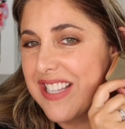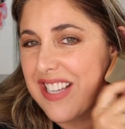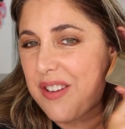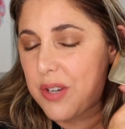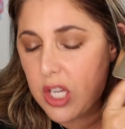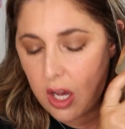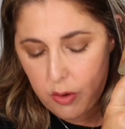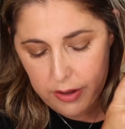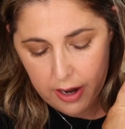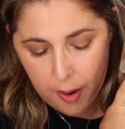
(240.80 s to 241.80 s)
as I would
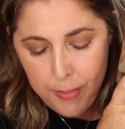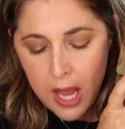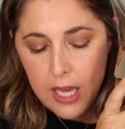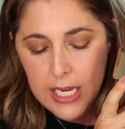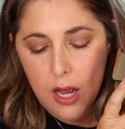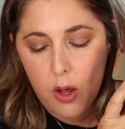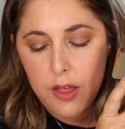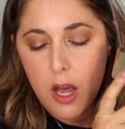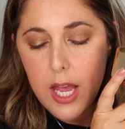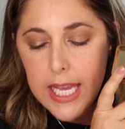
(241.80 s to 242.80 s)
go there. Now,
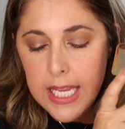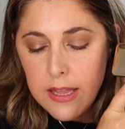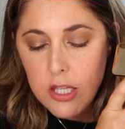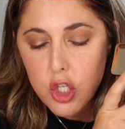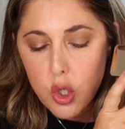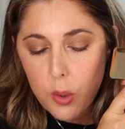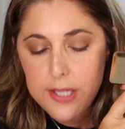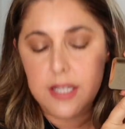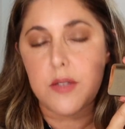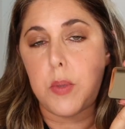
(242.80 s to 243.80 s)
in the
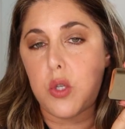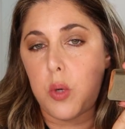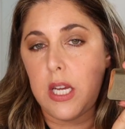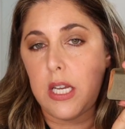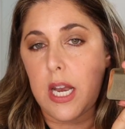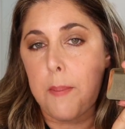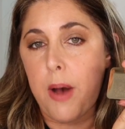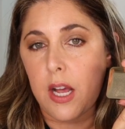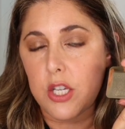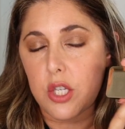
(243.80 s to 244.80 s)
choices between and
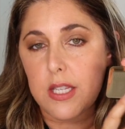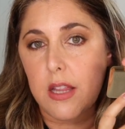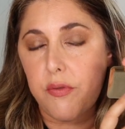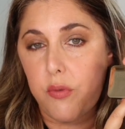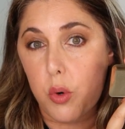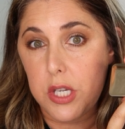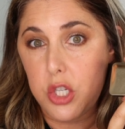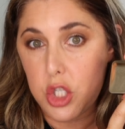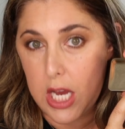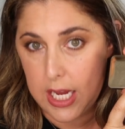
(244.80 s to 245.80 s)
among, I should say, the 40
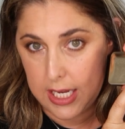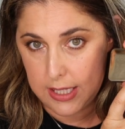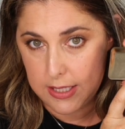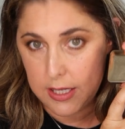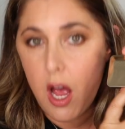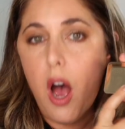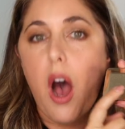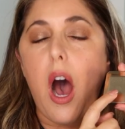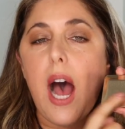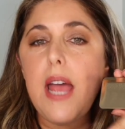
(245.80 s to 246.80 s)
shades,
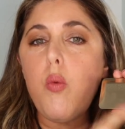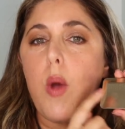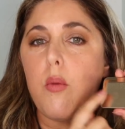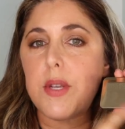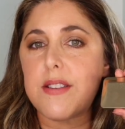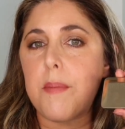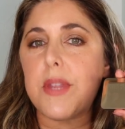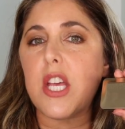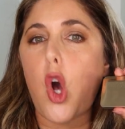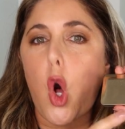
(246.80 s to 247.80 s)
I went with
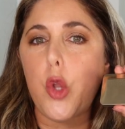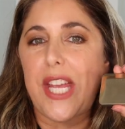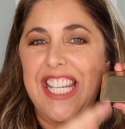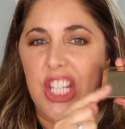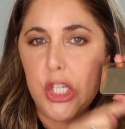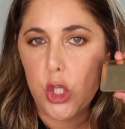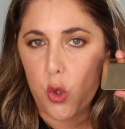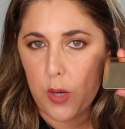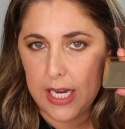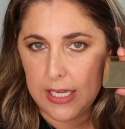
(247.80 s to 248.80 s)
something called a
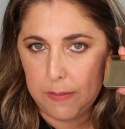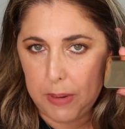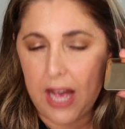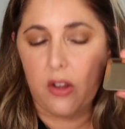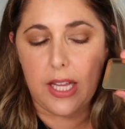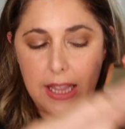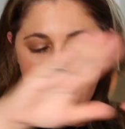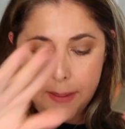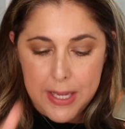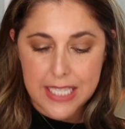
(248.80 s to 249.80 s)
curated palette.
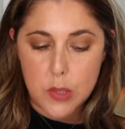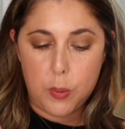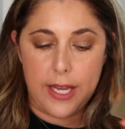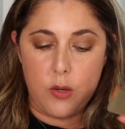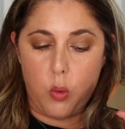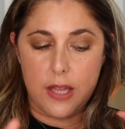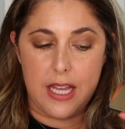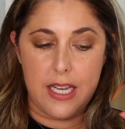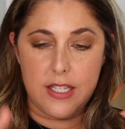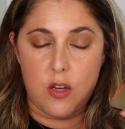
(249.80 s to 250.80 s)
Let me explain what
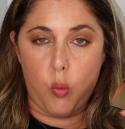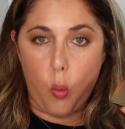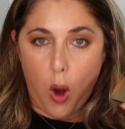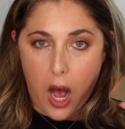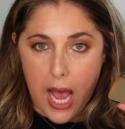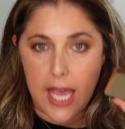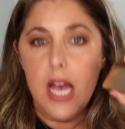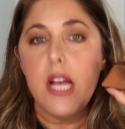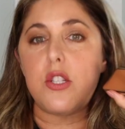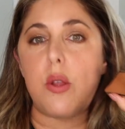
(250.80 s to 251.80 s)
that is and why.
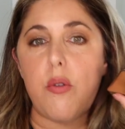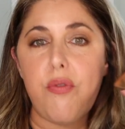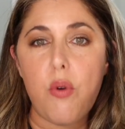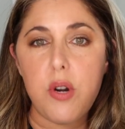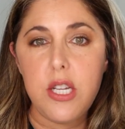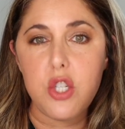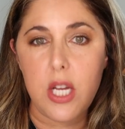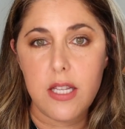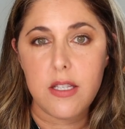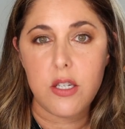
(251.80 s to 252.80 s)
So there are 40
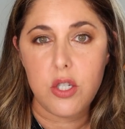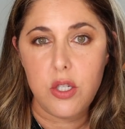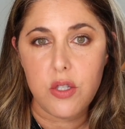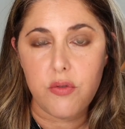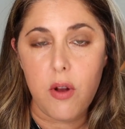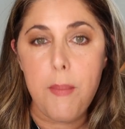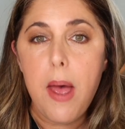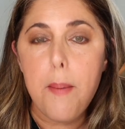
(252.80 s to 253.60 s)
shades to choose from.